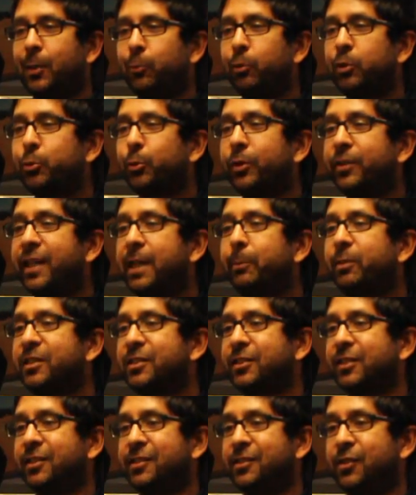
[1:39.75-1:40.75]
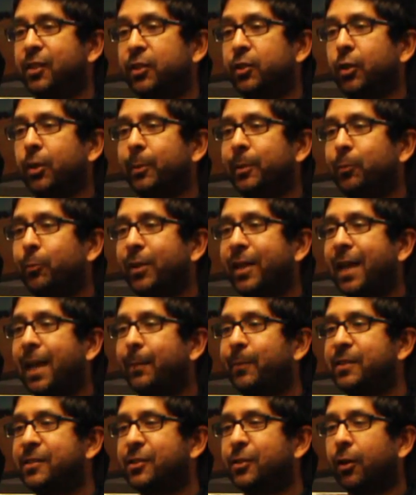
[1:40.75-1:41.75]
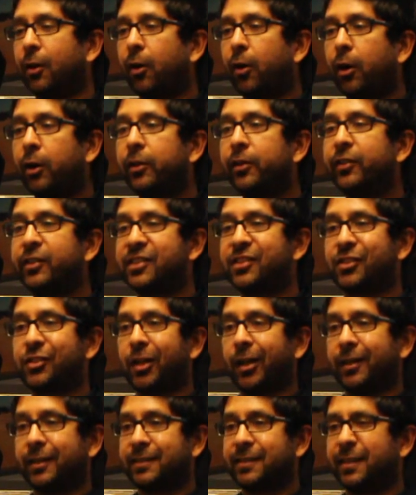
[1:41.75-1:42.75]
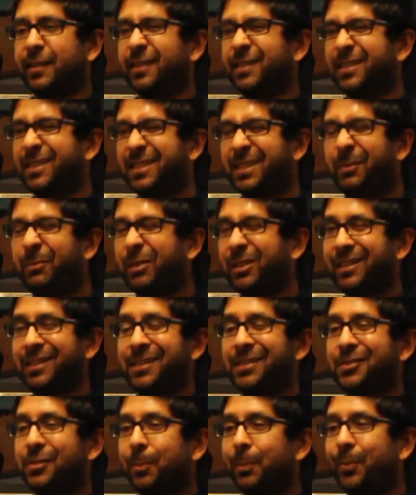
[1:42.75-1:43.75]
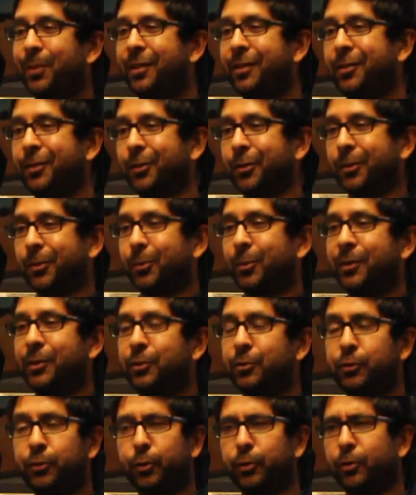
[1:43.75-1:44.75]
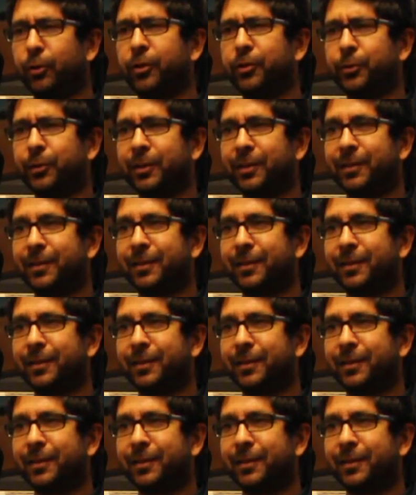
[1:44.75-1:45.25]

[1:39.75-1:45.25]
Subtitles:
which will enable us to determine what happens to all the socks that seemingly disappear when you do your laundry.